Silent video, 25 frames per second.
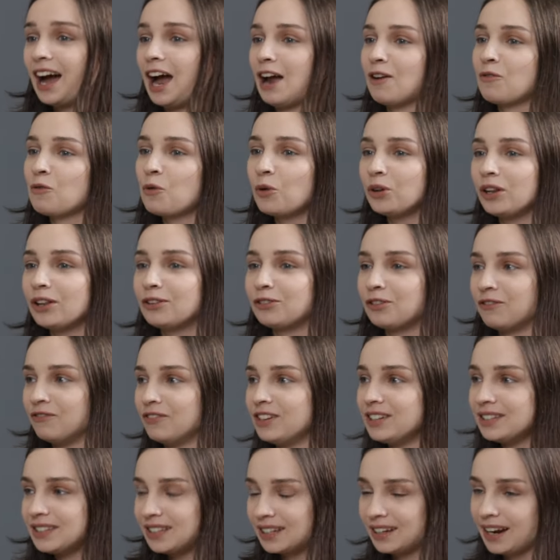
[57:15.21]
I'm good at
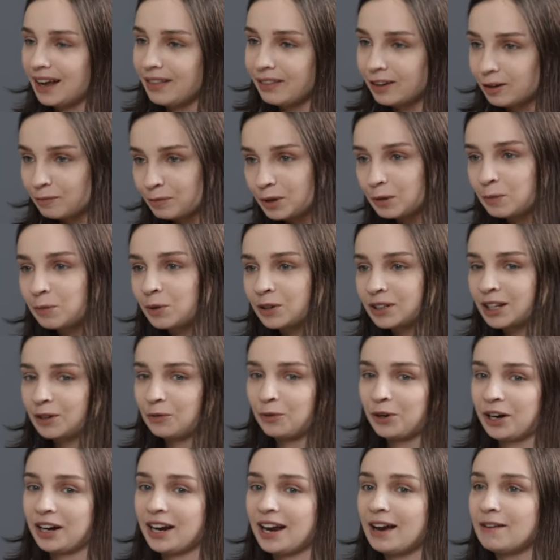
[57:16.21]
convincing other people
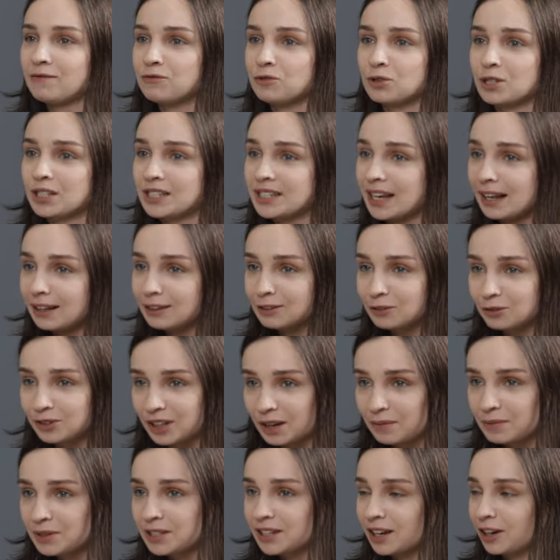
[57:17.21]
that what I have to sell to
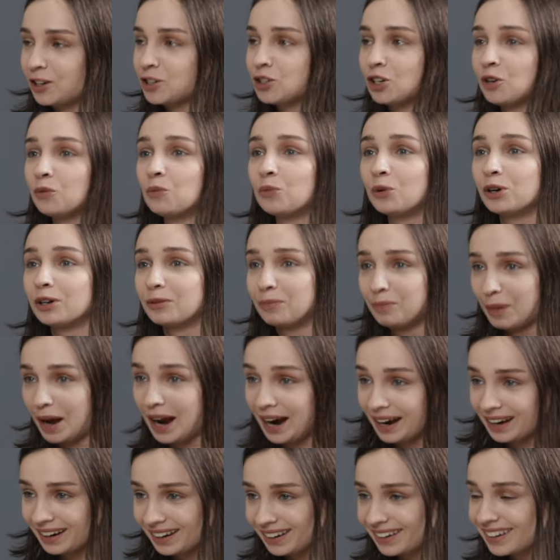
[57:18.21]
them is actually worth
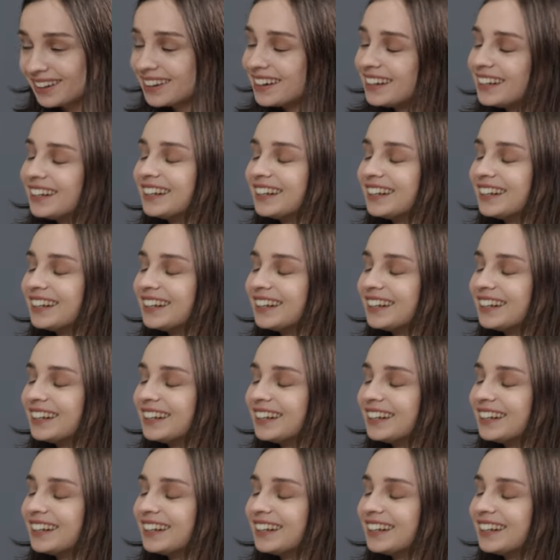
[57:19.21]
buying.